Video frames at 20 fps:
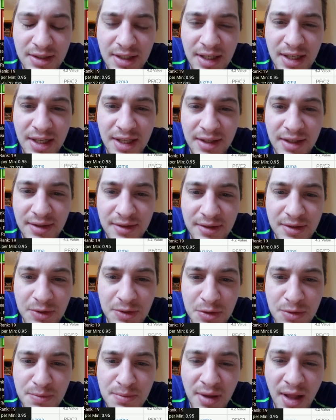Getting
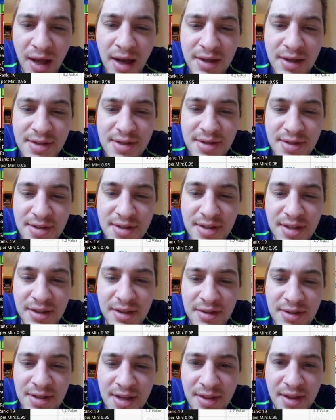those blocks and
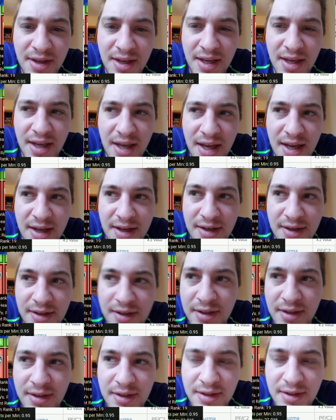steals, I think he had
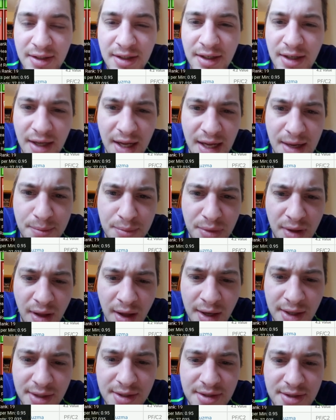8
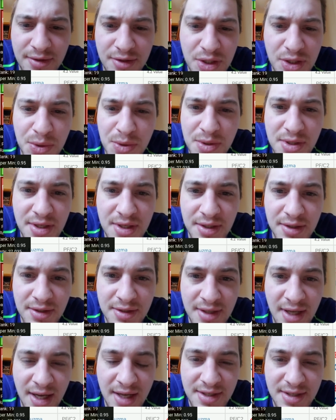blocks and 2
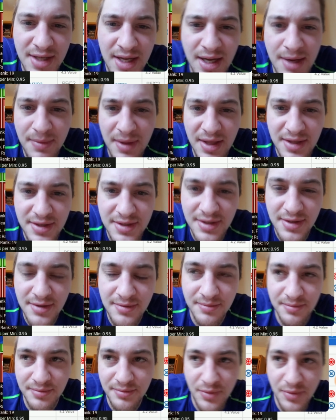steals last game. That's
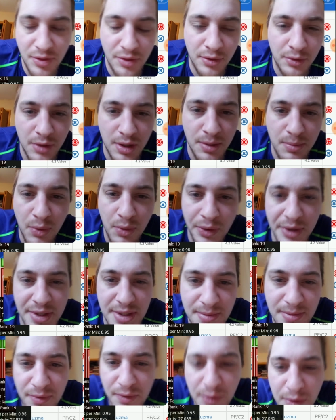30
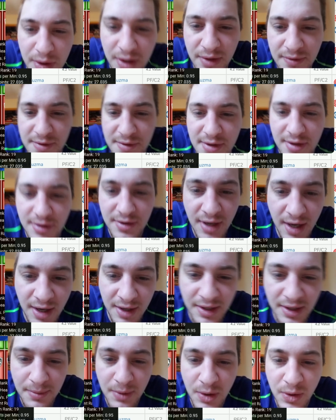points before you even start
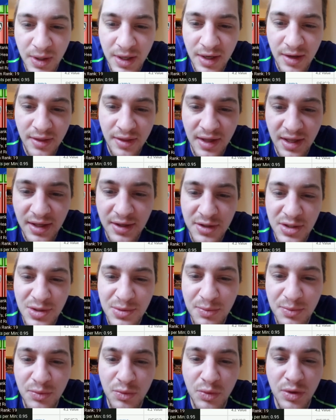talking about anything else.
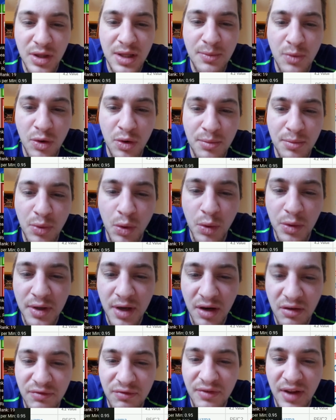Really more important
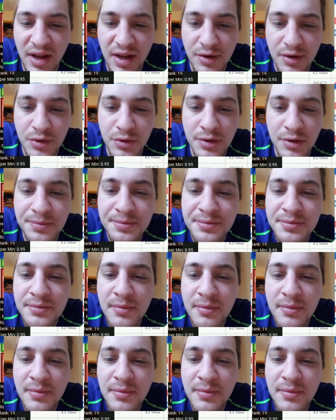on FanDuel.